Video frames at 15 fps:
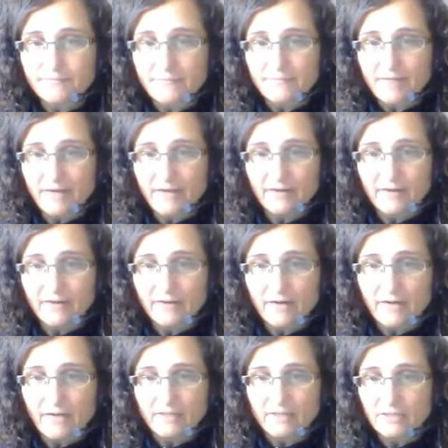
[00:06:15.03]
there,
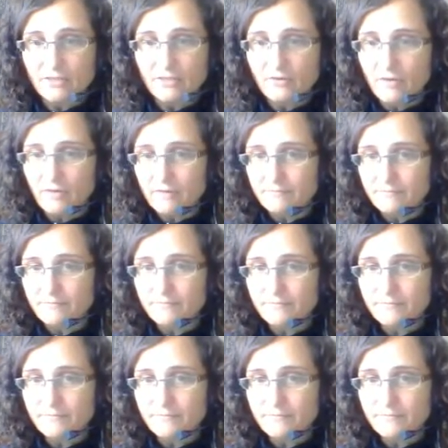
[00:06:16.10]
and so